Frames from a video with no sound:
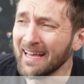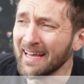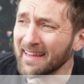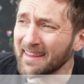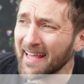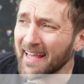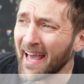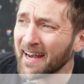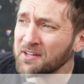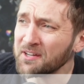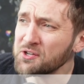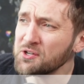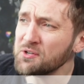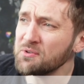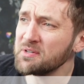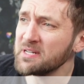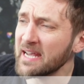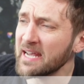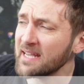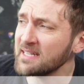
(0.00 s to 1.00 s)
attitude
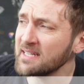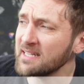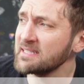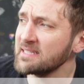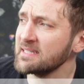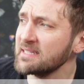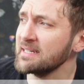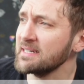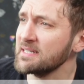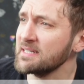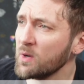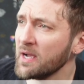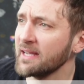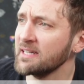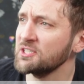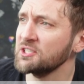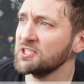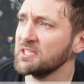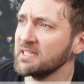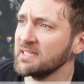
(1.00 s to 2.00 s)
test is where
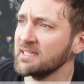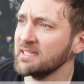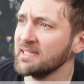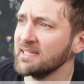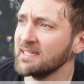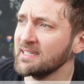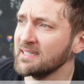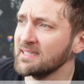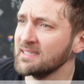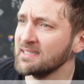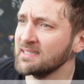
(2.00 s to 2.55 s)
she is